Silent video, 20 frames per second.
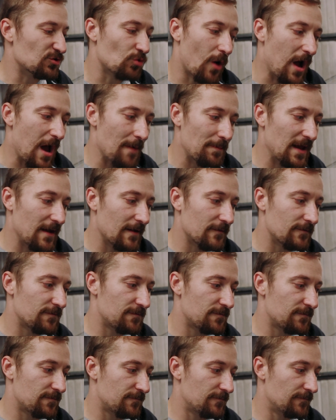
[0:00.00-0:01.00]
quite a bit of
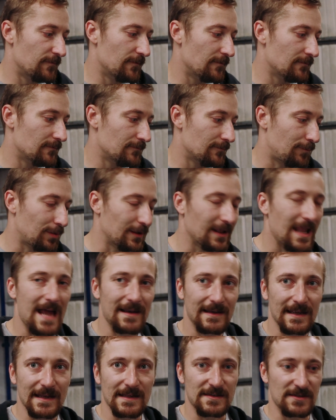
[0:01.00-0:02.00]

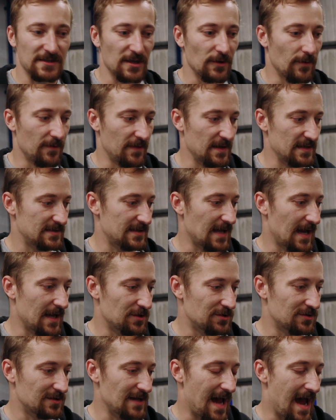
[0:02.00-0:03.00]
planning to do at this
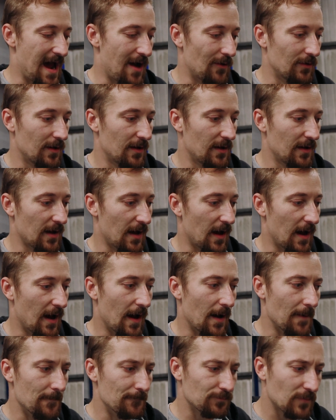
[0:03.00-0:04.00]
stage now.
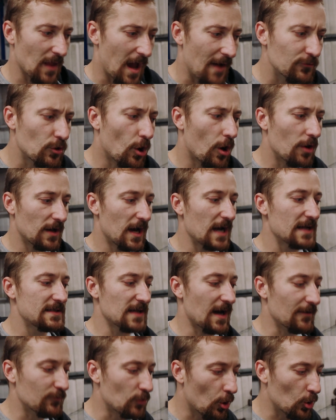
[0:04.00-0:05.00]
I've got
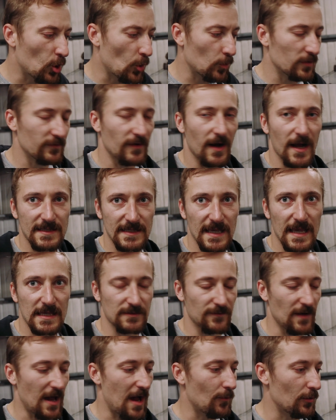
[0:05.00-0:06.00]
a couple of ideas
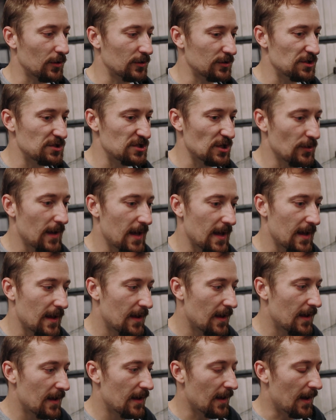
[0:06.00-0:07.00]
of how we're going to do it.
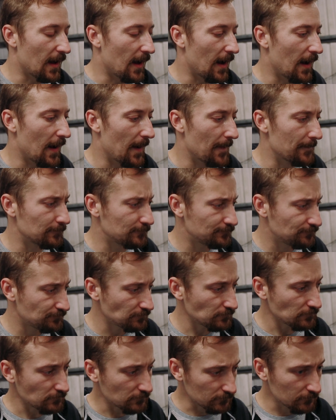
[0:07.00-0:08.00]
It's
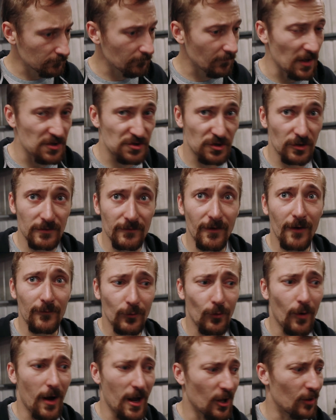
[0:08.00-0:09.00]
going to involve
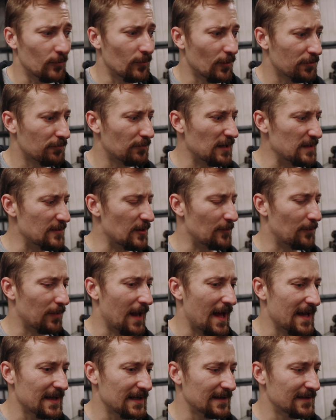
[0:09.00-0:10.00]
quite a lot more 3mm
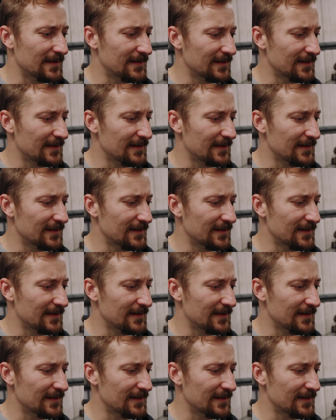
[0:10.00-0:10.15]
plate,